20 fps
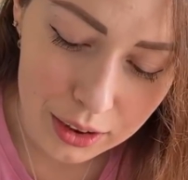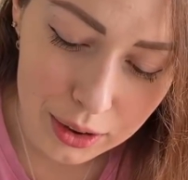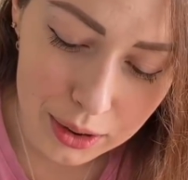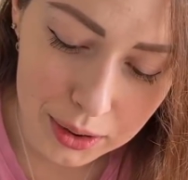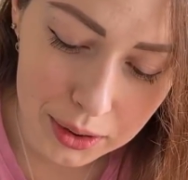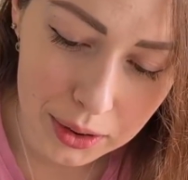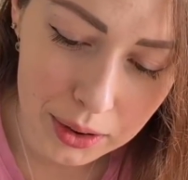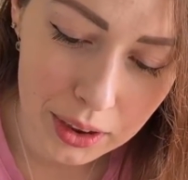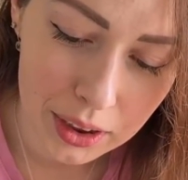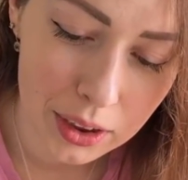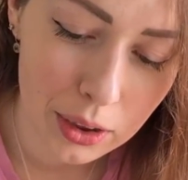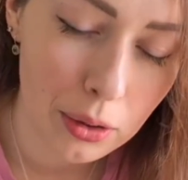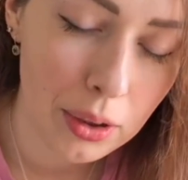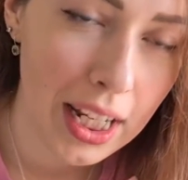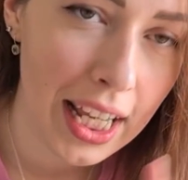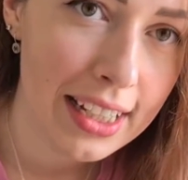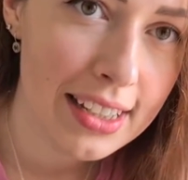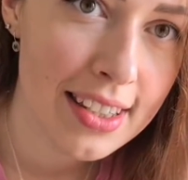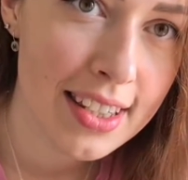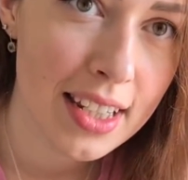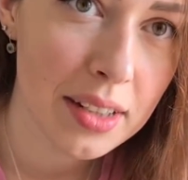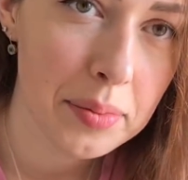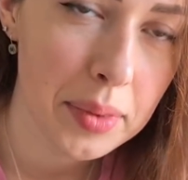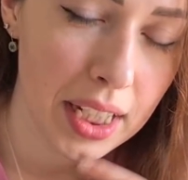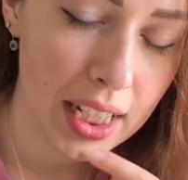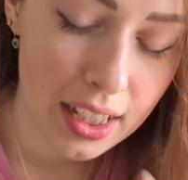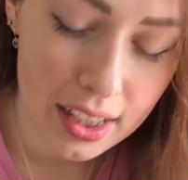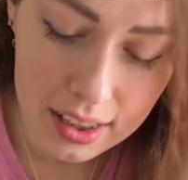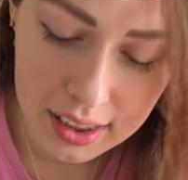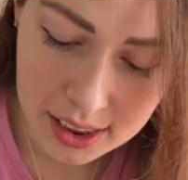to, let some
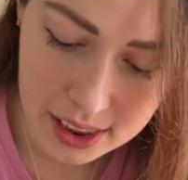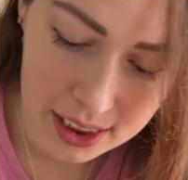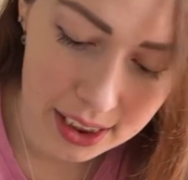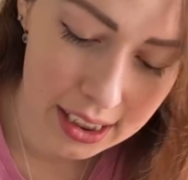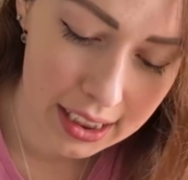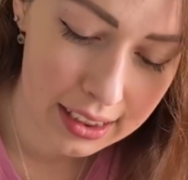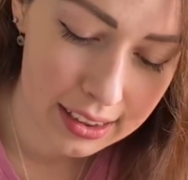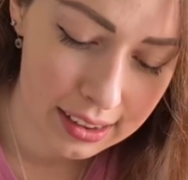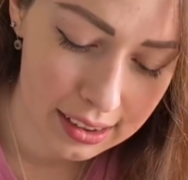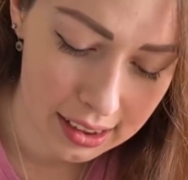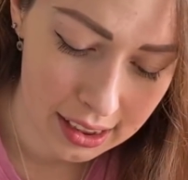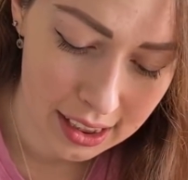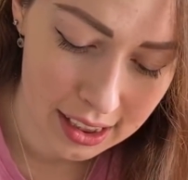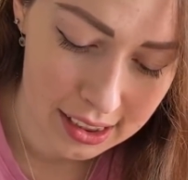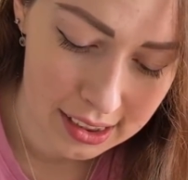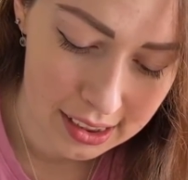air in.